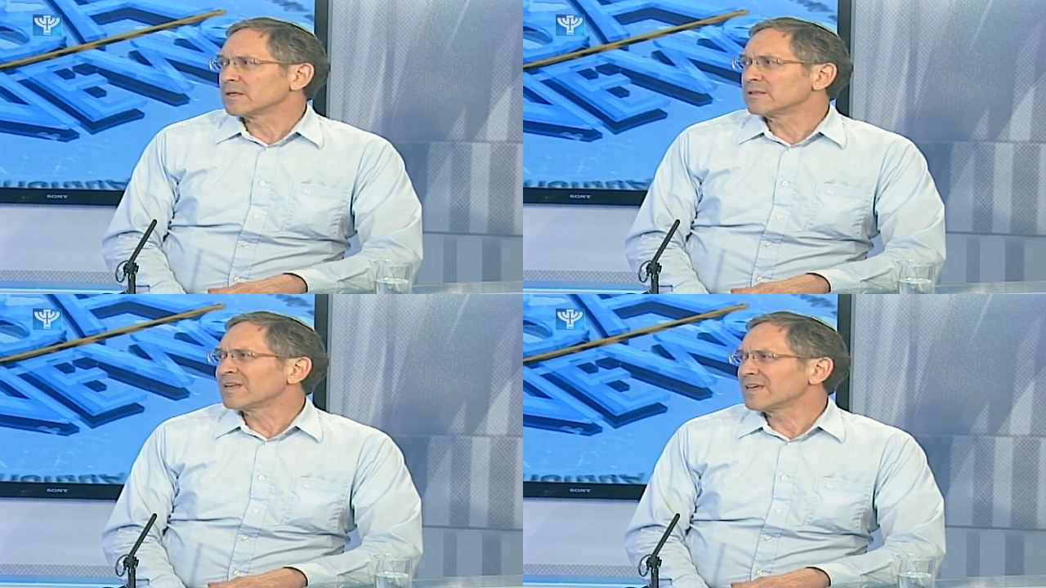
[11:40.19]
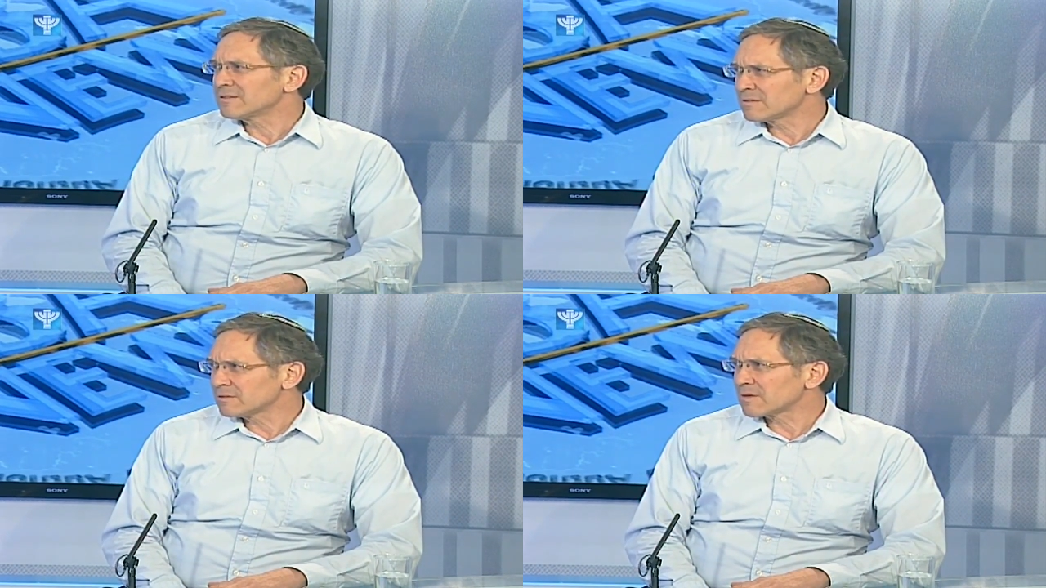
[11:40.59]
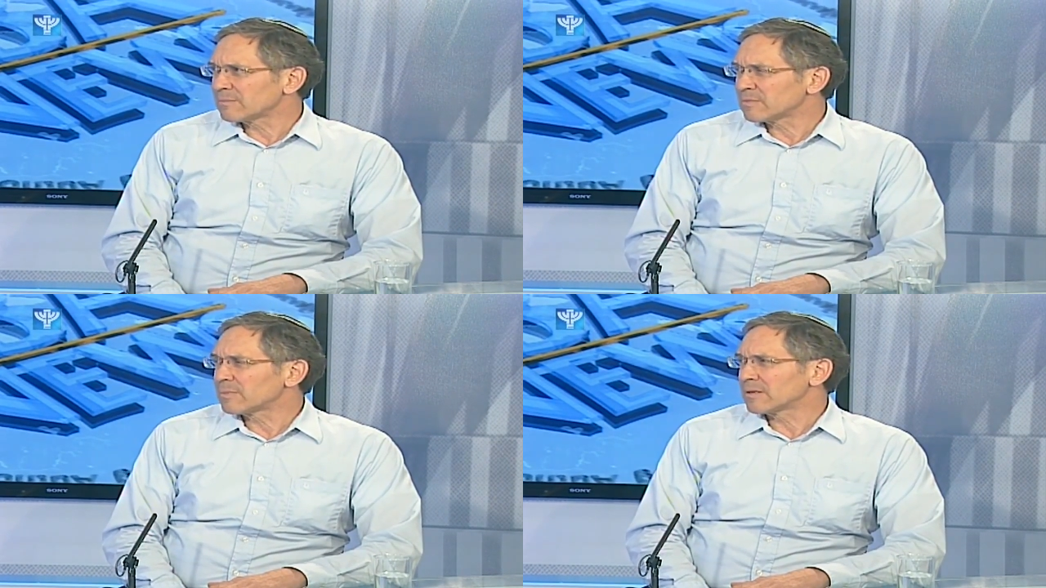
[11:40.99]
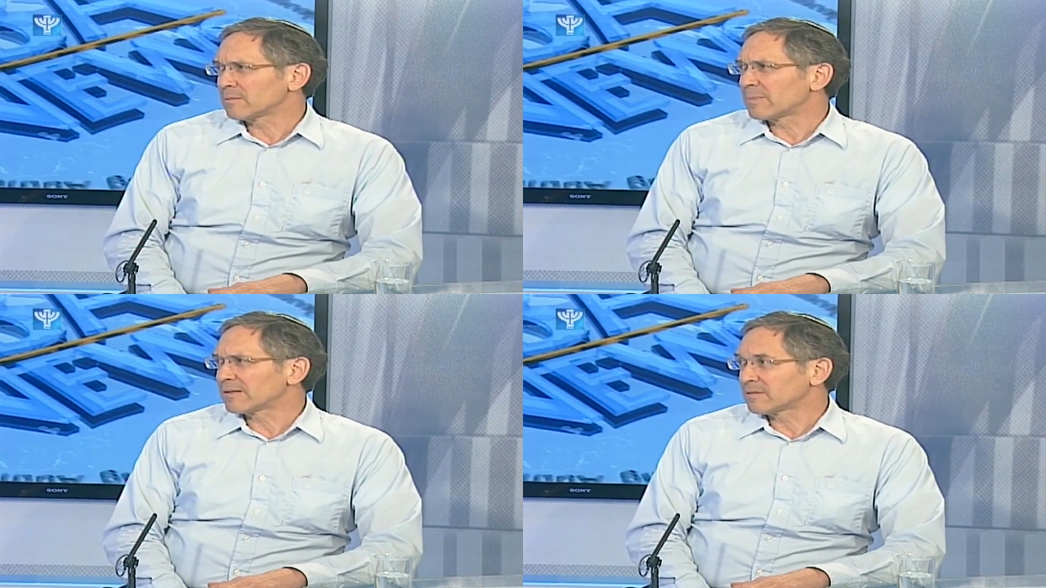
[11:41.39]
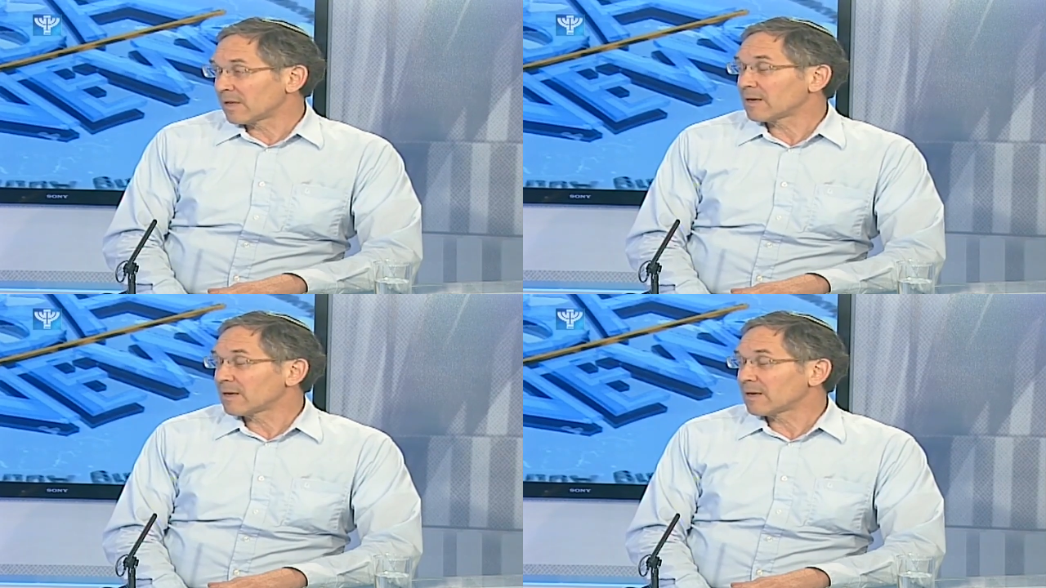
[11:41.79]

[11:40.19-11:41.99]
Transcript: Intense incitement by the Palestinians,